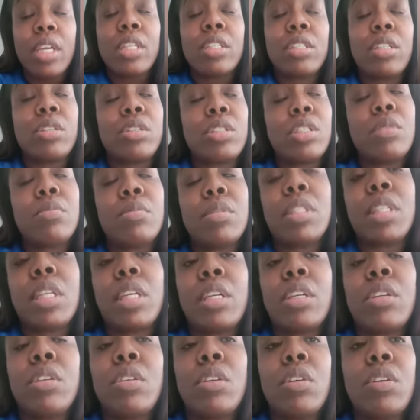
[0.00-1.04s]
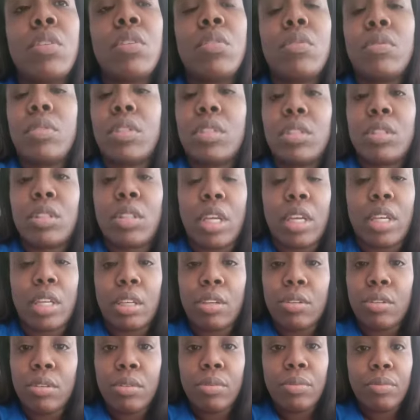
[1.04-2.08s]
So she was like, you know, just thank
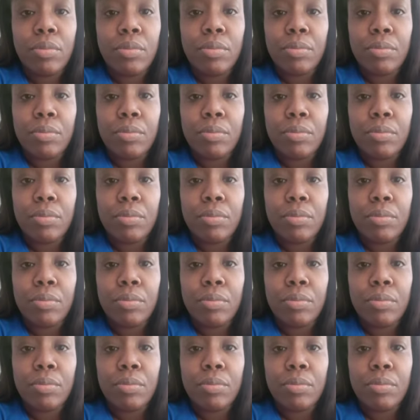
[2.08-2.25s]
you,